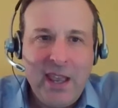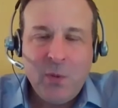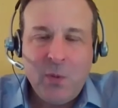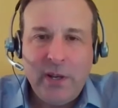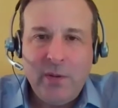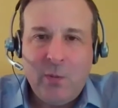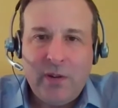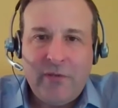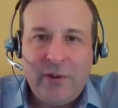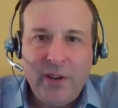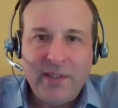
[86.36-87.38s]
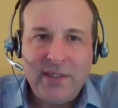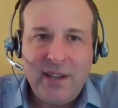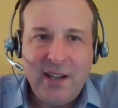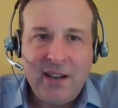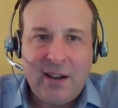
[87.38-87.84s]
What we're
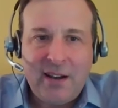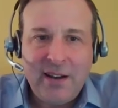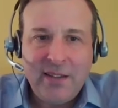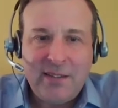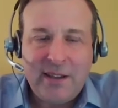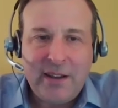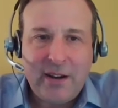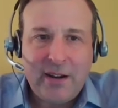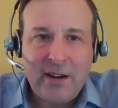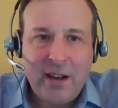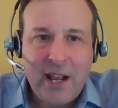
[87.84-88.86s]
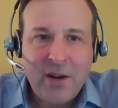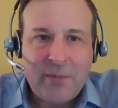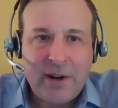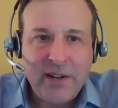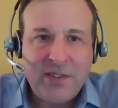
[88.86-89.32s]
focusing on inside our
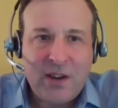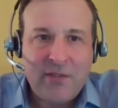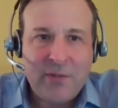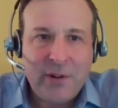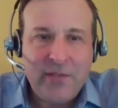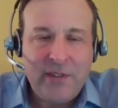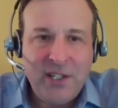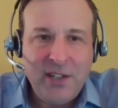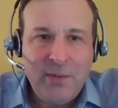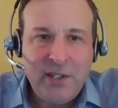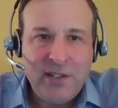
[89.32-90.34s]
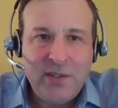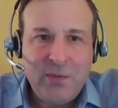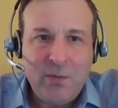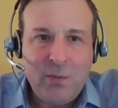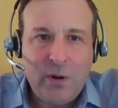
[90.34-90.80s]
enterprise software division, which
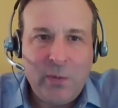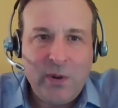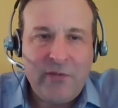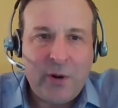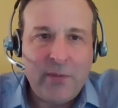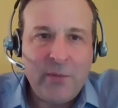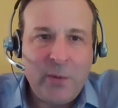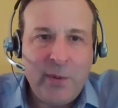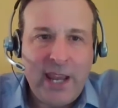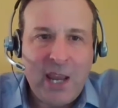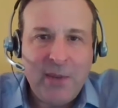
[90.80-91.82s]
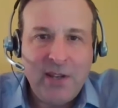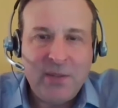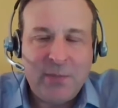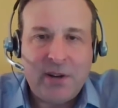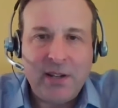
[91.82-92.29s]
is what we formed when we came
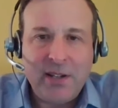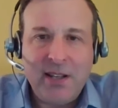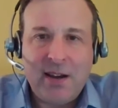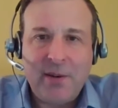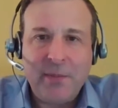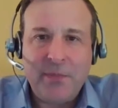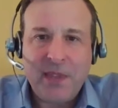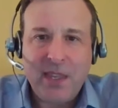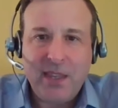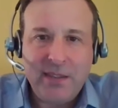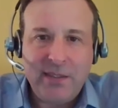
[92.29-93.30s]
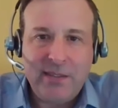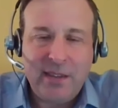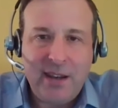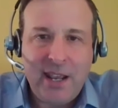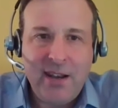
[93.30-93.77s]
into Broadcom,
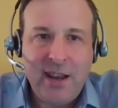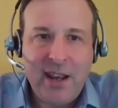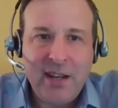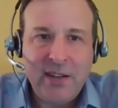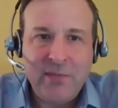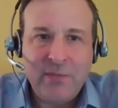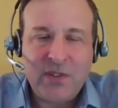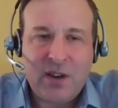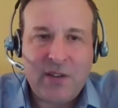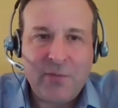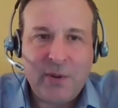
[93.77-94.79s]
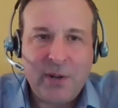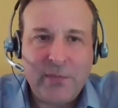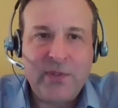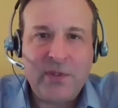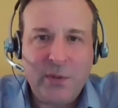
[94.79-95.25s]
is an end-to-end
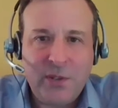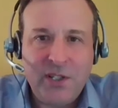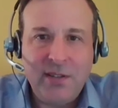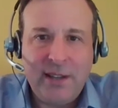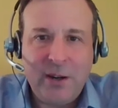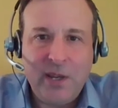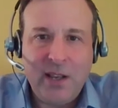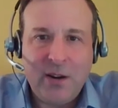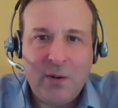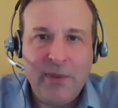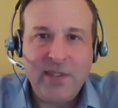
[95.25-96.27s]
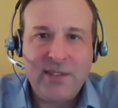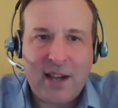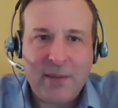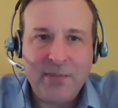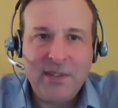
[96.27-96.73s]
software solution that we call
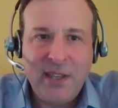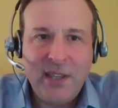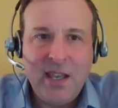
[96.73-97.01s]
BizOps